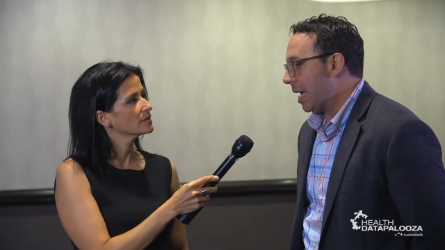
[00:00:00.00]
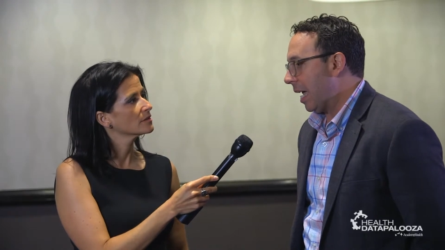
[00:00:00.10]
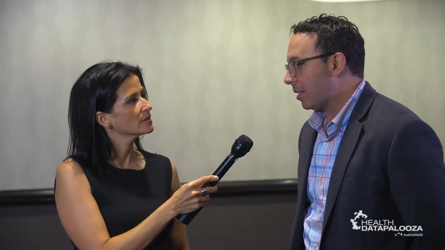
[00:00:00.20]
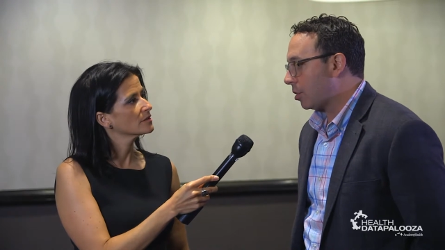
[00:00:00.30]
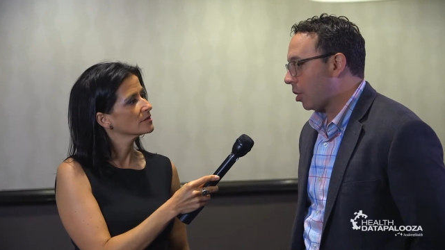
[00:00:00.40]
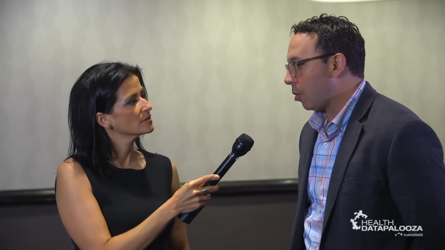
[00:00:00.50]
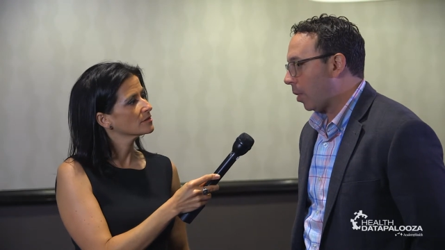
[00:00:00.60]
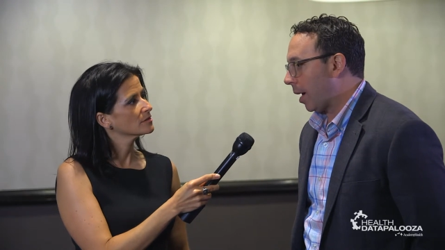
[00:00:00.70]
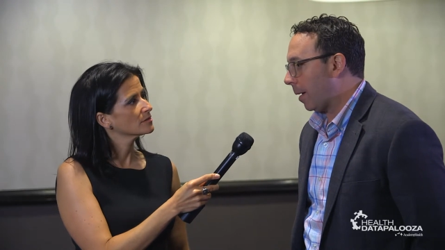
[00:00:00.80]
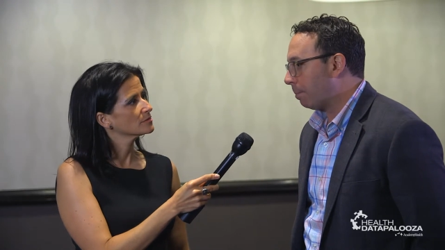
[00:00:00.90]
Speaker 1: And
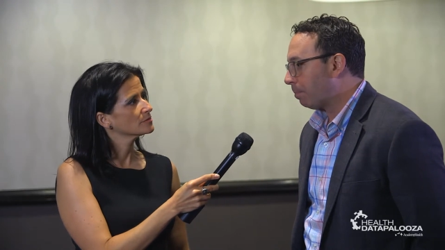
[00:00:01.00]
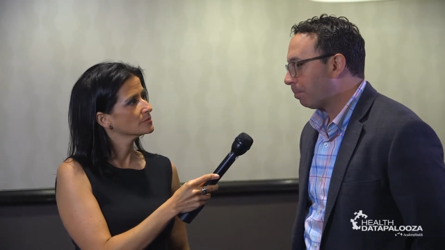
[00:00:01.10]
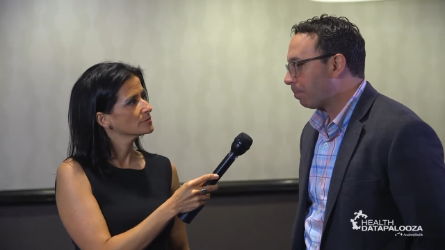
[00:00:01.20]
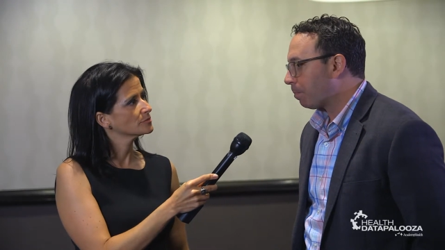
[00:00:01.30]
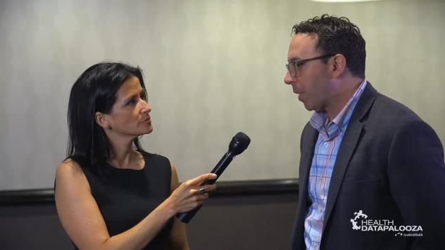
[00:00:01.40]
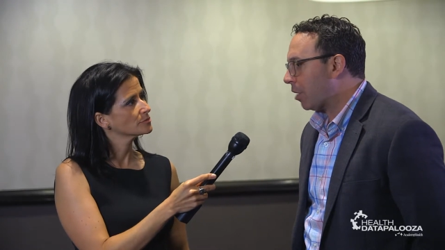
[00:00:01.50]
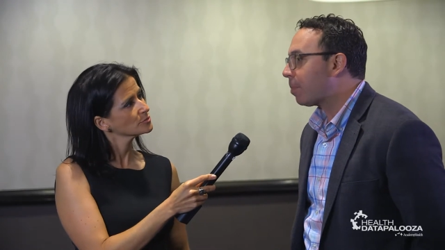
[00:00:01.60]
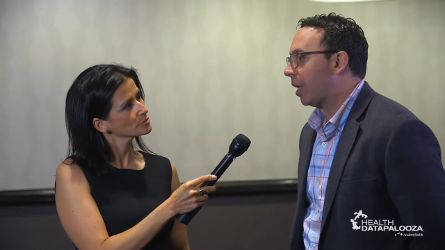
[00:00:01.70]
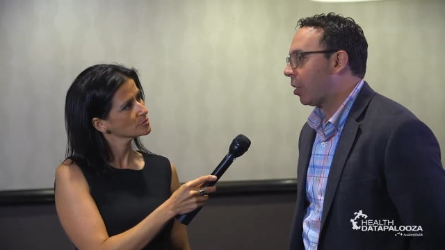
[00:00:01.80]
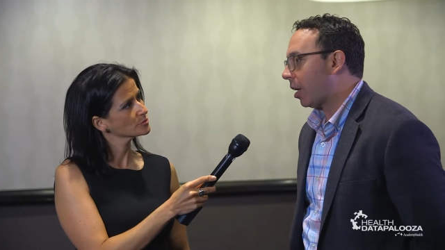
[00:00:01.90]
so um, there's
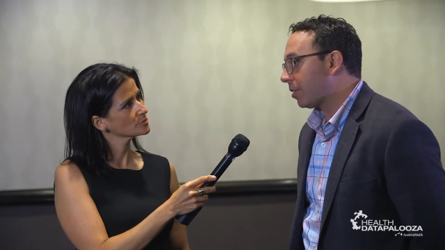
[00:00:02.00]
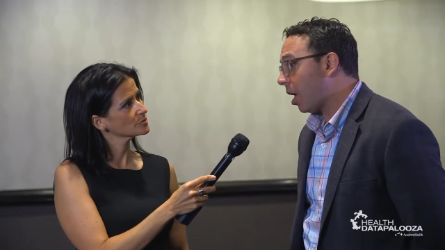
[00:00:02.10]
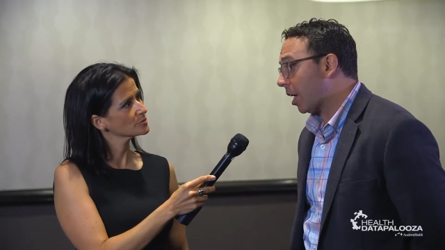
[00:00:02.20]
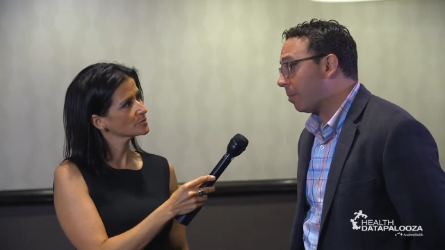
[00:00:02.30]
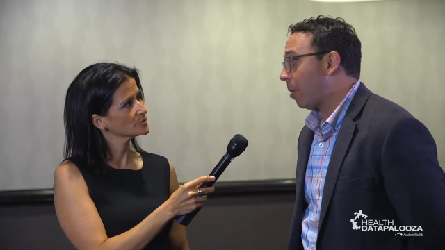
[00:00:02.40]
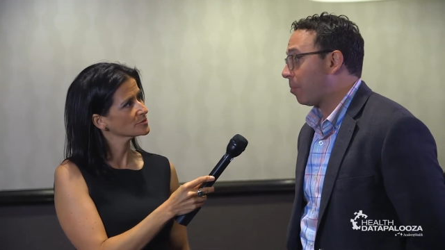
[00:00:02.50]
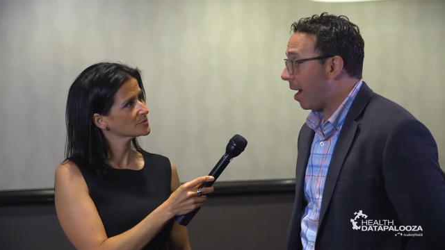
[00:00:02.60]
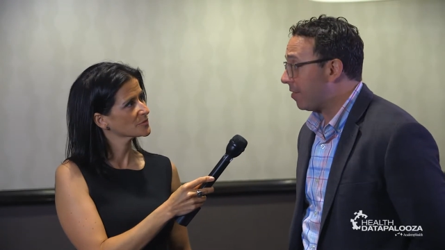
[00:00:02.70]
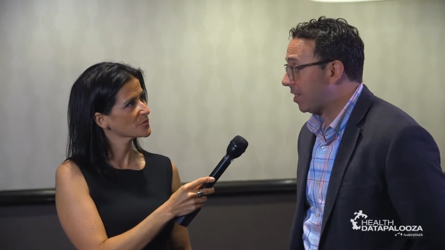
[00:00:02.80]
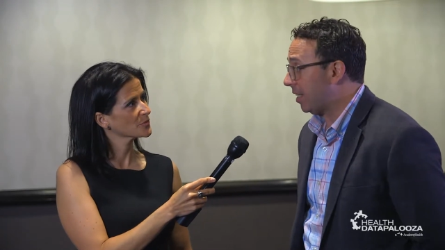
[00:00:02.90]
been a lot of talk about
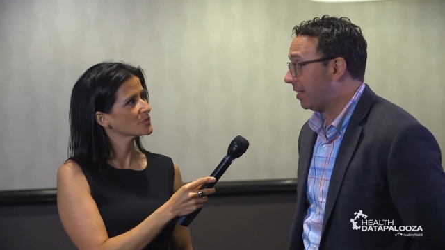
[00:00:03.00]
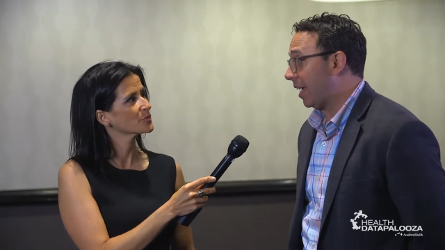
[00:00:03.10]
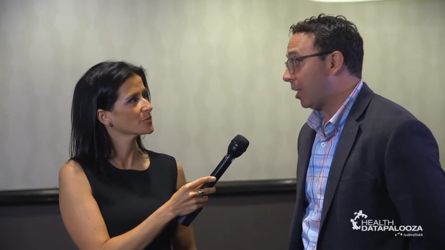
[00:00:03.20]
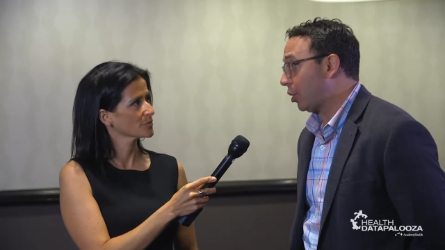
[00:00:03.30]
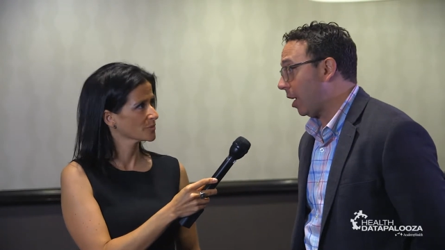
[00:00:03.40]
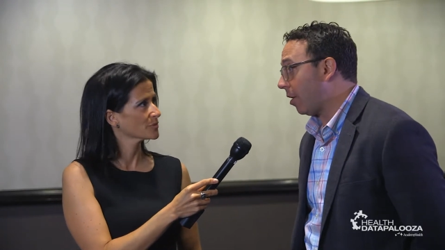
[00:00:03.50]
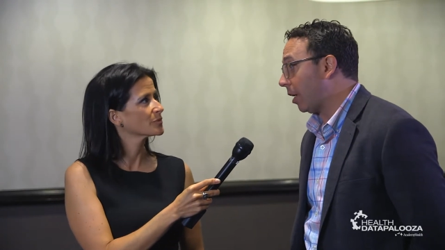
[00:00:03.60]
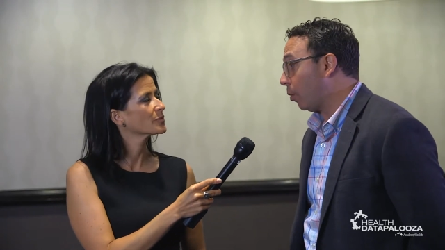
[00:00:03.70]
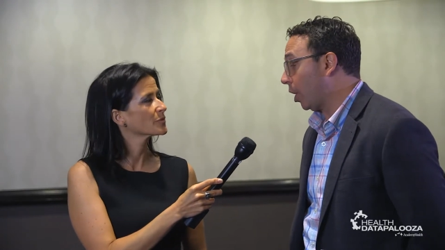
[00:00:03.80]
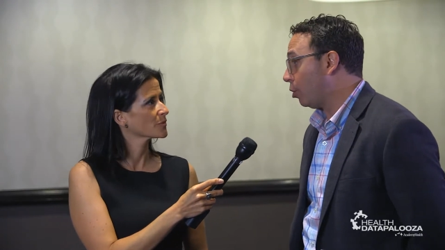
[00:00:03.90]
privacy and data
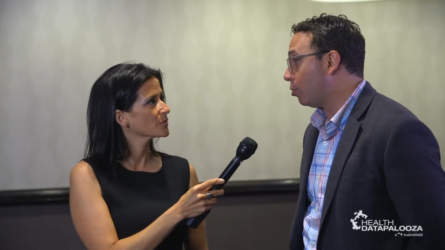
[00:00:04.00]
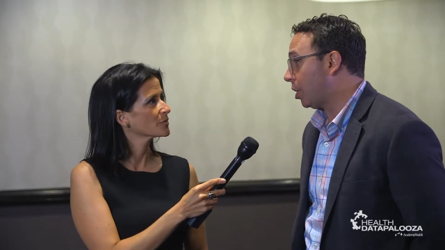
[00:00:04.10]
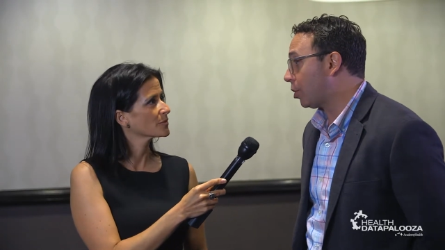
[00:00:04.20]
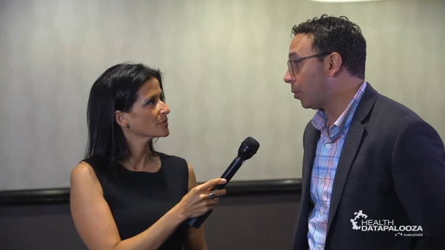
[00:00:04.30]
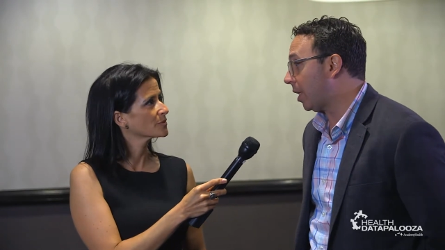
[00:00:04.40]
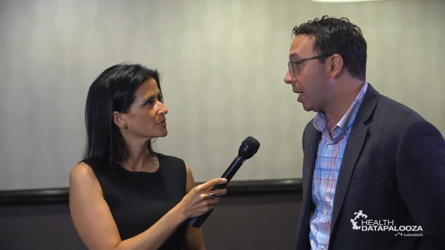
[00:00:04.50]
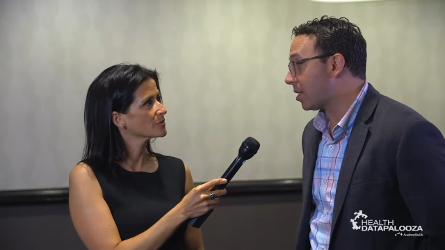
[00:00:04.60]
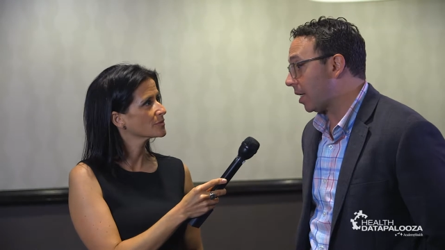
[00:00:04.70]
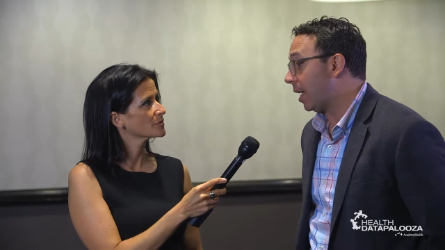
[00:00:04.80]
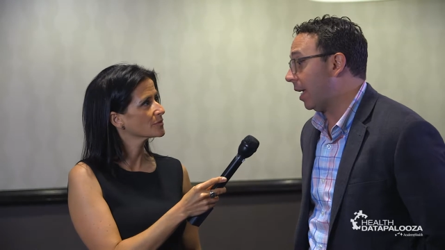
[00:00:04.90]
sharing and what a huge issue it
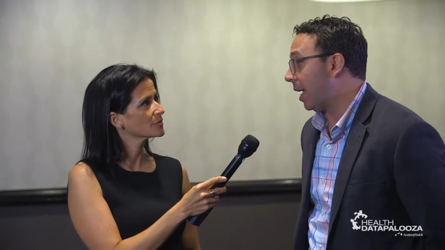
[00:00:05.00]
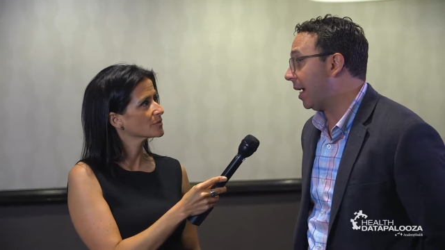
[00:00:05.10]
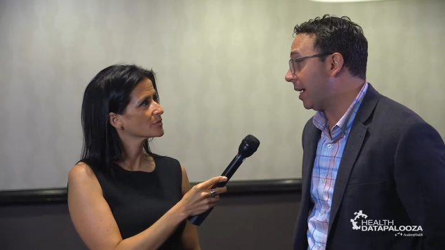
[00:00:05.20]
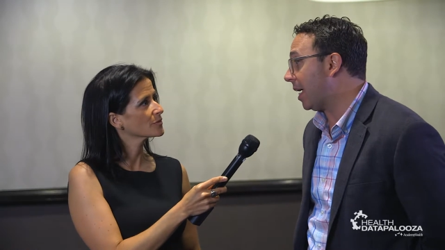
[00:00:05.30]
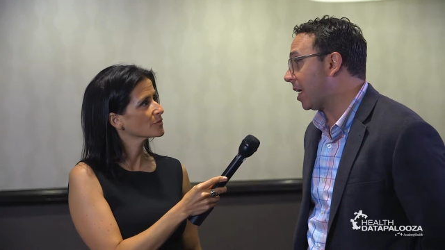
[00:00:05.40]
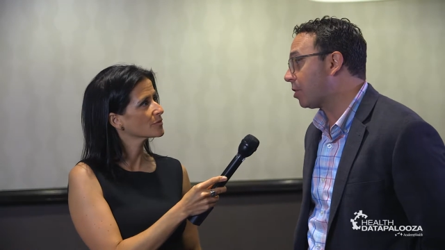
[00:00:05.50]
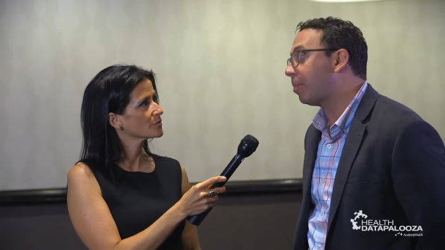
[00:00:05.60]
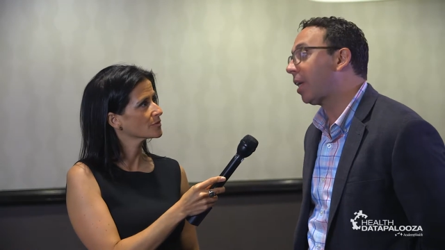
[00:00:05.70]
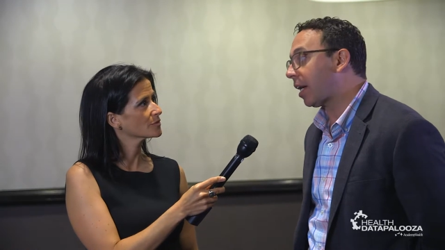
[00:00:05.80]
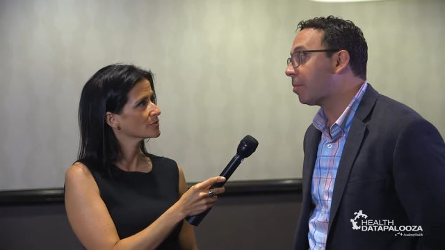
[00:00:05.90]
is, and it is,
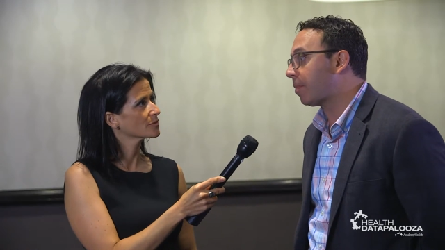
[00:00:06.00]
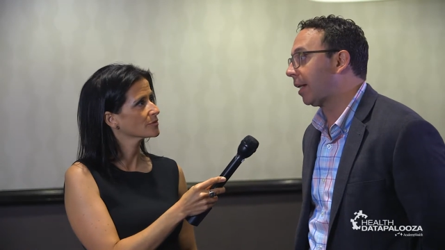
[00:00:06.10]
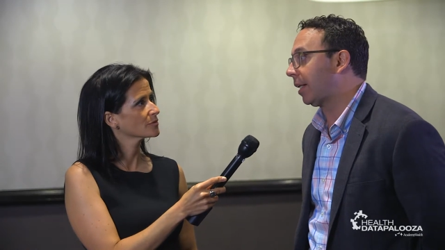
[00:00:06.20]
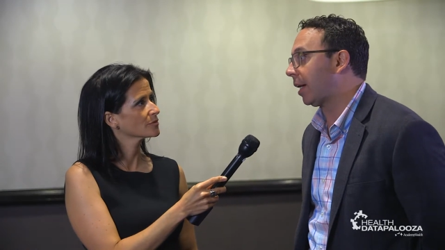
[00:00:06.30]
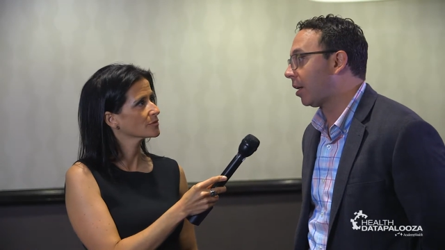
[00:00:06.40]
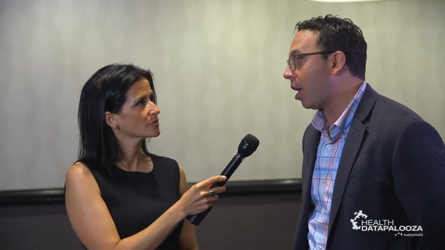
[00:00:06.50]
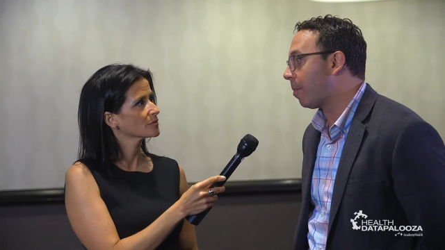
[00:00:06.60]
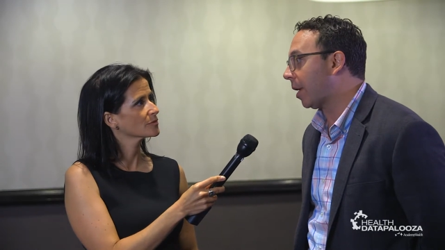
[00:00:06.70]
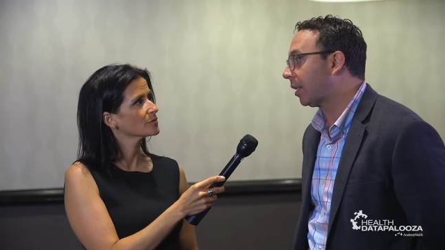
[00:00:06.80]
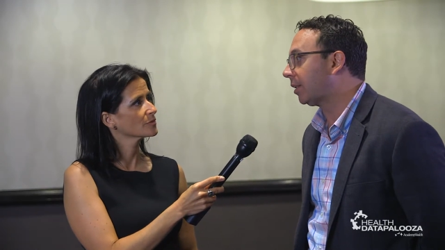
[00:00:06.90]
but it comes back to
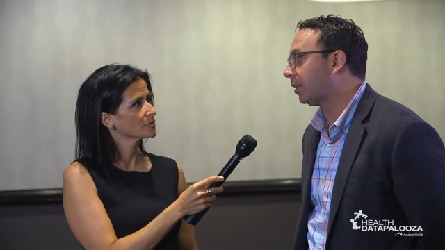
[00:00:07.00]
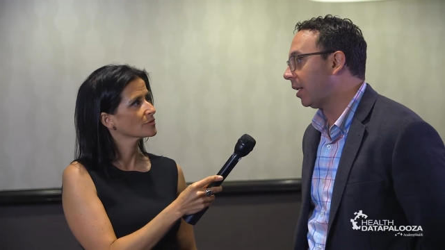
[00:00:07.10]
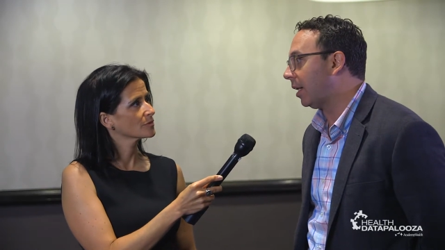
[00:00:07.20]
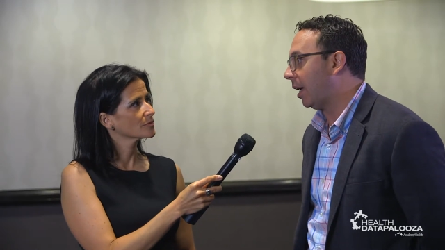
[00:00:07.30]
economics. And,